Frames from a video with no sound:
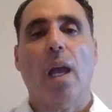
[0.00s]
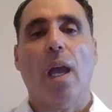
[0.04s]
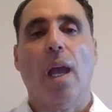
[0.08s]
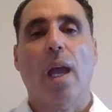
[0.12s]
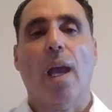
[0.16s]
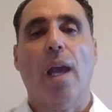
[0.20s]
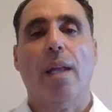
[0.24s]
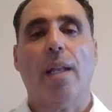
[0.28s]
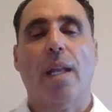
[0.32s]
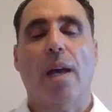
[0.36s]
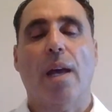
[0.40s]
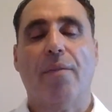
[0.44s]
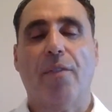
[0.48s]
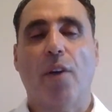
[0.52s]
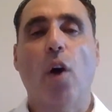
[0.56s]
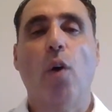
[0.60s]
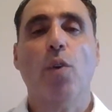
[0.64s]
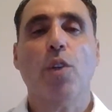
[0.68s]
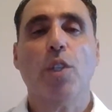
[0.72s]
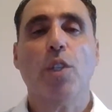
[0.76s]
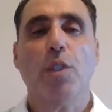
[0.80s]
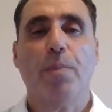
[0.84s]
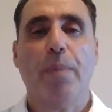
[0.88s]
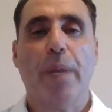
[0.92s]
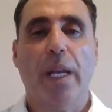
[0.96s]
And I've
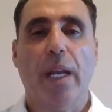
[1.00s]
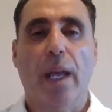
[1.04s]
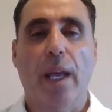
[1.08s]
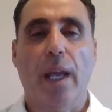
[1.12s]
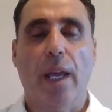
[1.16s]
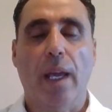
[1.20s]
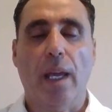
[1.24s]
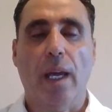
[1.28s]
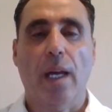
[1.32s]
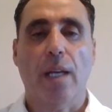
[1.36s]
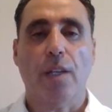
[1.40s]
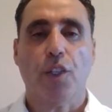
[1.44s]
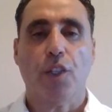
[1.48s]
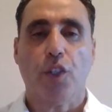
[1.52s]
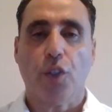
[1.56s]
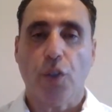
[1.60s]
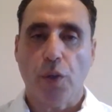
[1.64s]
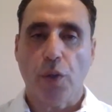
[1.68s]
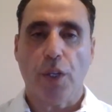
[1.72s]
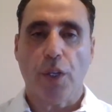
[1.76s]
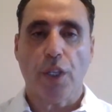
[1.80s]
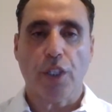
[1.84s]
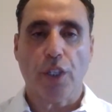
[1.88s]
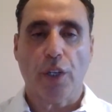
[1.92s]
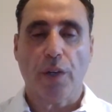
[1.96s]
always been a
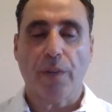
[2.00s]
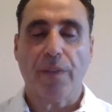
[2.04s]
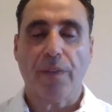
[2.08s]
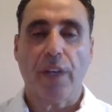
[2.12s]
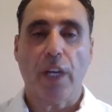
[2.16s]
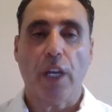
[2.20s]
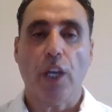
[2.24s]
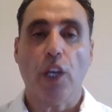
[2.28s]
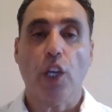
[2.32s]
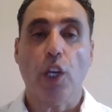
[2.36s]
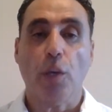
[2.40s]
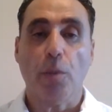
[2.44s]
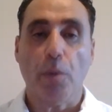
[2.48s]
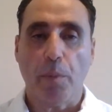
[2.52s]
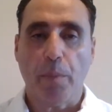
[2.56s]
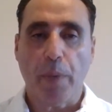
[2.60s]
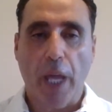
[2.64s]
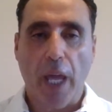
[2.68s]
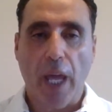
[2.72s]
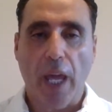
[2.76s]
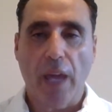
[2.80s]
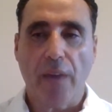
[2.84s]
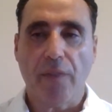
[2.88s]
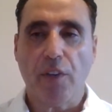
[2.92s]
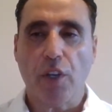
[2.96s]
student of human
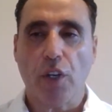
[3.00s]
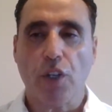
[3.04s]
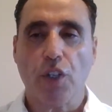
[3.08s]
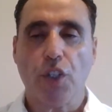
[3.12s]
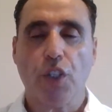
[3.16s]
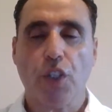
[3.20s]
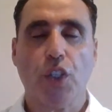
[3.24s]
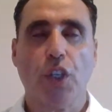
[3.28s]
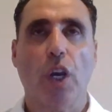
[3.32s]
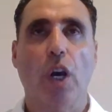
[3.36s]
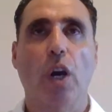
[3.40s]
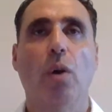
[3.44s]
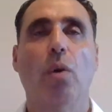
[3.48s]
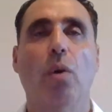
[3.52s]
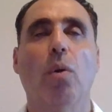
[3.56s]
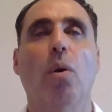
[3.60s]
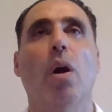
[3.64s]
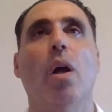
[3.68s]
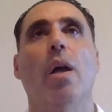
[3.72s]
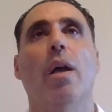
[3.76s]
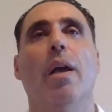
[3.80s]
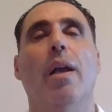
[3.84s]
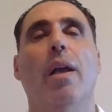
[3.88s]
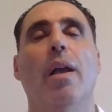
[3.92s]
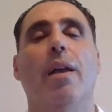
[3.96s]
behavior.
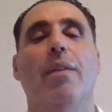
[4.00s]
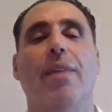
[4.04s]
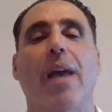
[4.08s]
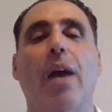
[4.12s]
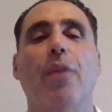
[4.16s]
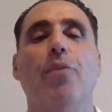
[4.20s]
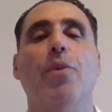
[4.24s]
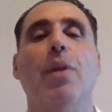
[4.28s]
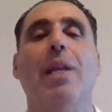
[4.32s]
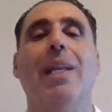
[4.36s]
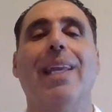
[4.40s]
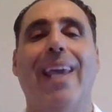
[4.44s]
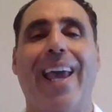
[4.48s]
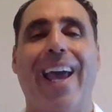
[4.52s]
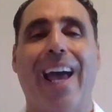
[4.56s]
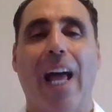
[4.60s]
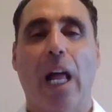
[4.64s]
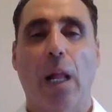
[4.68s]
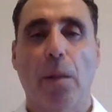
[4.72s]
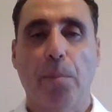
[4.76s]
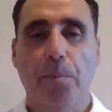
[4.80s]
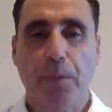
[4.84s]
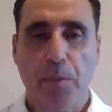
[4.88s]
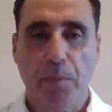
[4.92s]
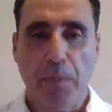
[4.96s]
So that really
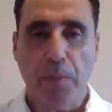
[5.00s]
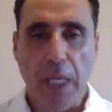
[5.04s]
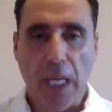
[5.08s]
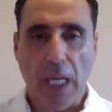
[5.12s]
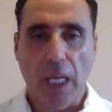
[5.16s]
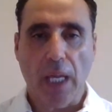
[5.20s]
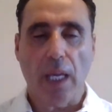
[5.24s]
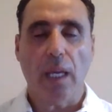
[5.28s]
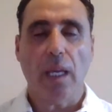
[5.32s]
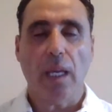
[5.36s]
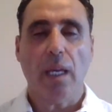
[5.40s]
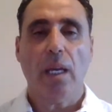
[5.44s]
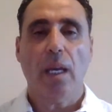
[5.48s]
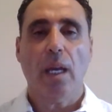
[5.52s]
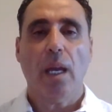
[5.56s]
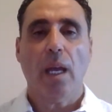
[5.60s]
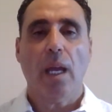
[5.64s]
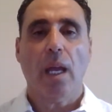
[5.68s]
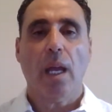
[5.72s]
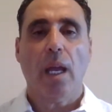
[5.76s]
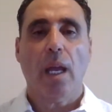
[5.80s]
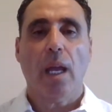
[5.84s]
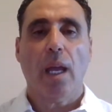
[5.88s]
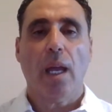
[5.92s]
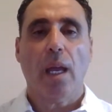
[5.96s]
helped me
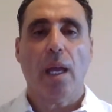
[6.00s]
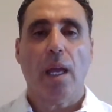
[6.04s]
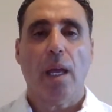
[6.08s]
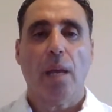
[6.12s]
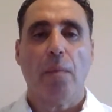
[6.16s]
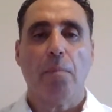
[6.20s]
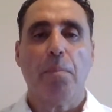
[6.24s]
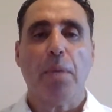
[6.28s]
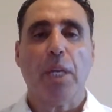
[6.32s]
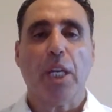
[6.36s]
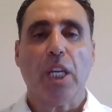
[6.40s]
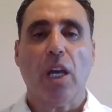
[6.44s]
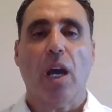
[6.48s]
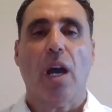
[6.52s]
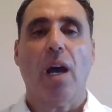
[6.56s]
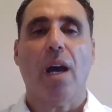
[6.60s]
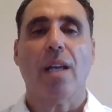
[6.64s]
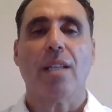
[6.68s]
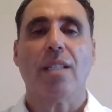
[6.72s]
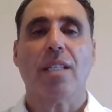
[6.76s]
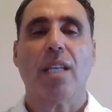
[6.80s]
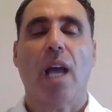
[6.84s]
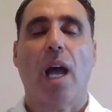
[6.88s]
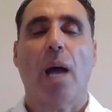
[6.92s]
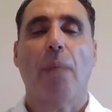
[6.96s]

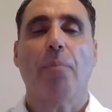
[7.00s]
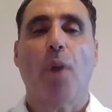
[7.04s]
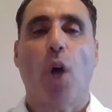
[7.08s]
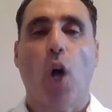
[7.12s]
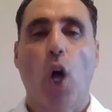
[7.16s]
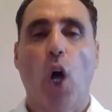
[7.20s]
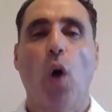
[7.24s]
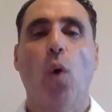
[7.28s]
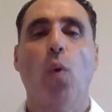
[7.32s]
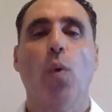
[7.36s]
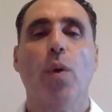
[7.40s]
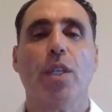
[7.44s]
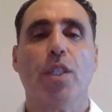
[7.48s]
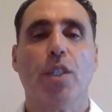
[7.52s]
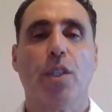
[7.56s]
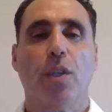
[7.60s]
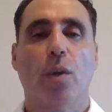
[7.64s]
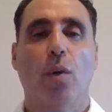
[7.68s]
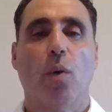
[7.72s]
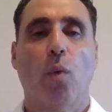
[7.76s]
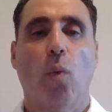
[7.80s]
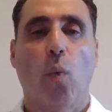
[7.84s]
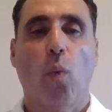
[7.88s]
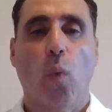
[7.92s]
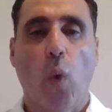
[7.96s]
because I'm
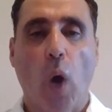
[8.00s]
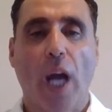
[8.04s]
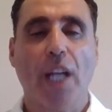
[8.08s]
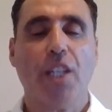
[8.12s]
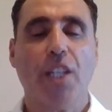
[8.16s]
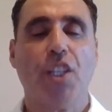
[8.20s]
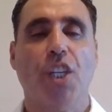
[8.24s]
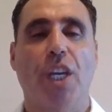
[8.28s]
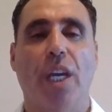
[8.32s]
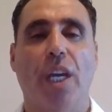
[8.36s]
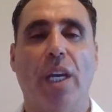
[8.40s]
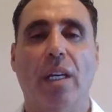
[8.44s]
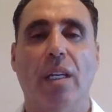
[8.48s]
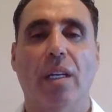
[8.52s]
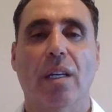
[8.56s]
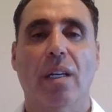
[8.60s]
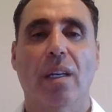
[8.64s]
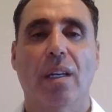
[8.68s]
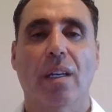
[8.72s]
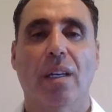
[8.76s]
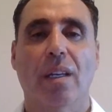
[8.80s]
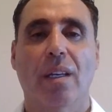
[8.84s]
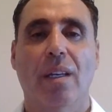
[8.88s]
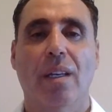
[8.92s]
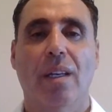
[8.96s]
always
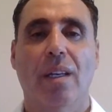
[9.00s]
watching